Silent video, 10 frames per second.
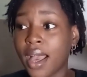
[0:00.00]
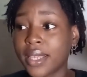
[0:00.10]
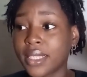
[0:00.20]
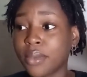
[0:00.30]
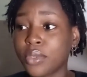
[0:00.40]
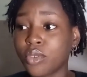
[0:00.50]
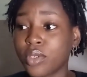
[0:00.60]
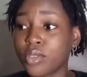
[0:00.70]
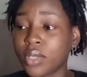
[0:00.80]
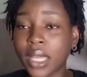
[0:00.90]
I said I was
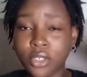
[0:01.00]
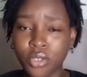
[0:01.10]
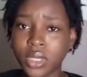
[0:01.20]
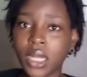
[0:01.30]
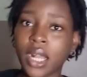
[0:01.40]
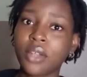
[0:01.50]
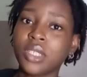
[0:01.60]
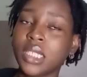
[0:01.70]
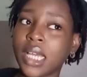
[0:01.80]
going to, like, do you understand that kind of thing?